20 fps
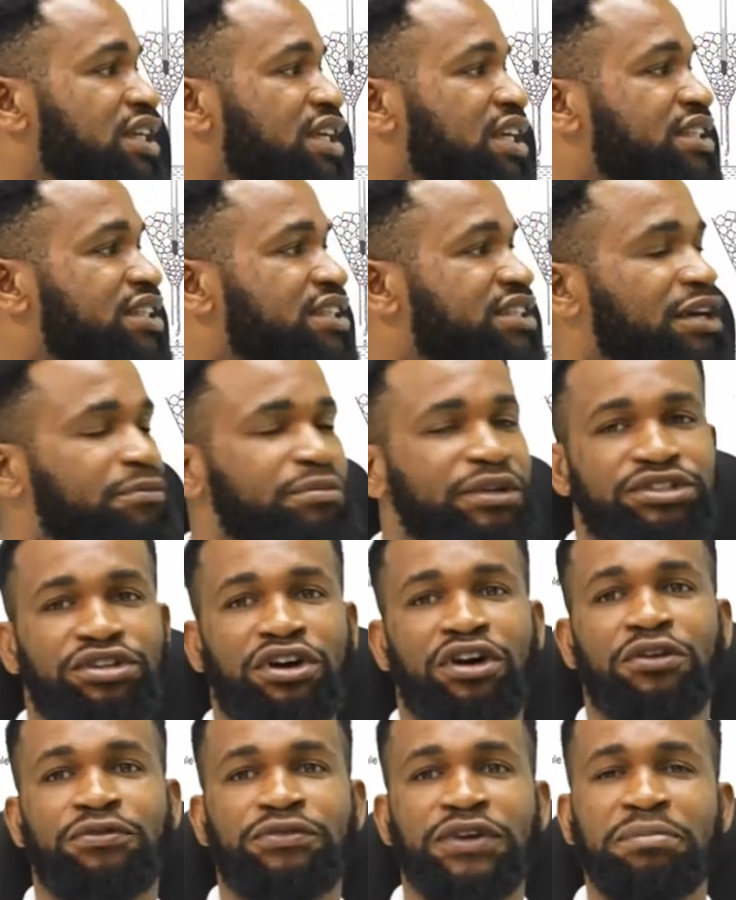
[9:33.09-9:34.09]
is the temperature
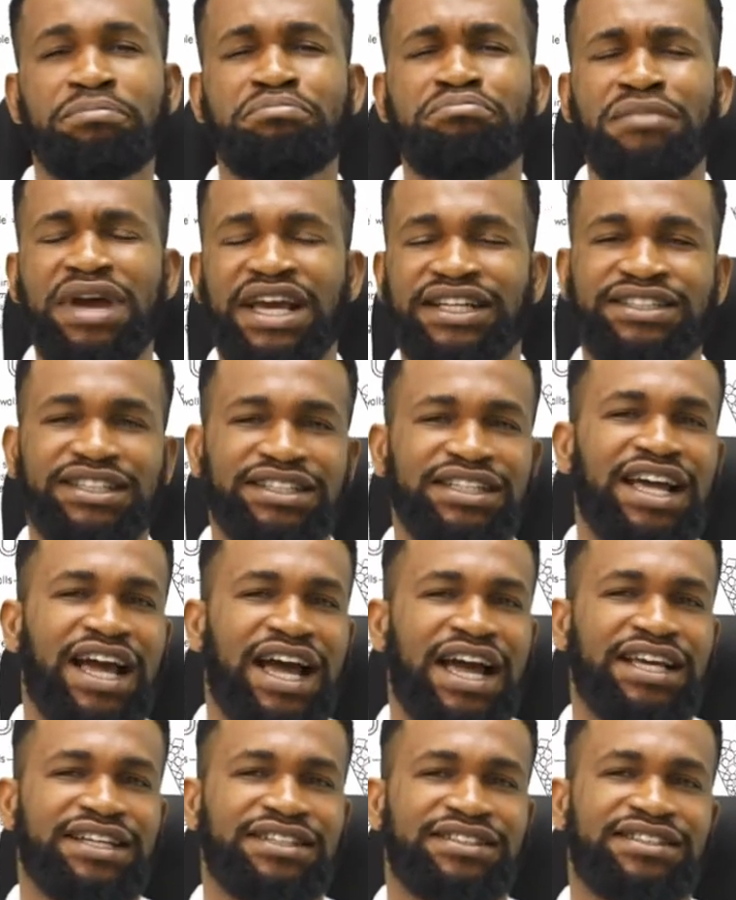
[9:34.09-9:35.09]
of a melting
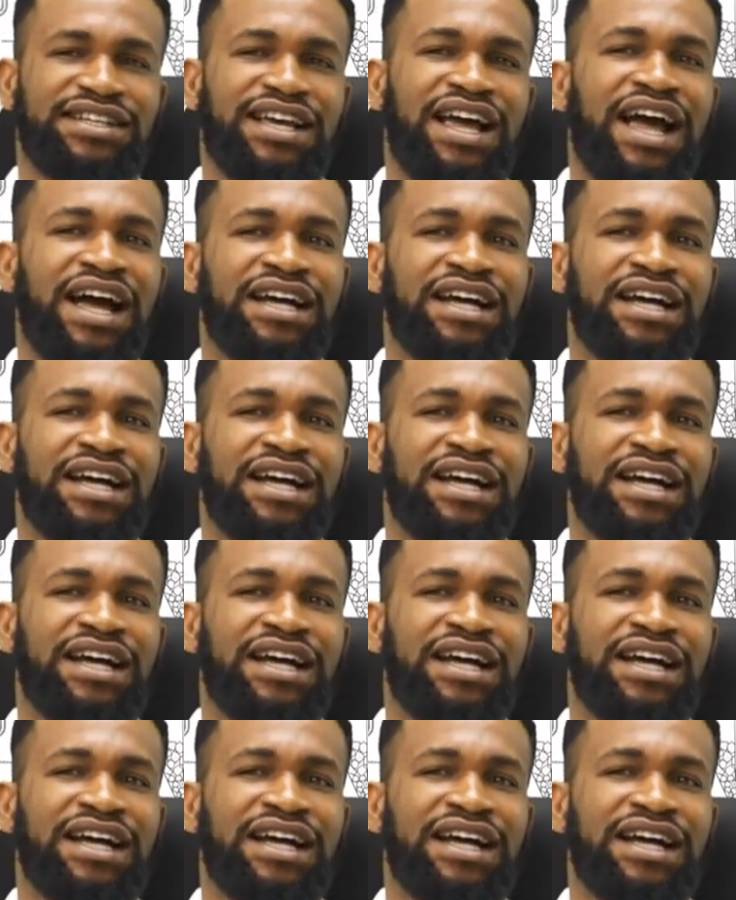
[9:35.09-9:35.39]
ice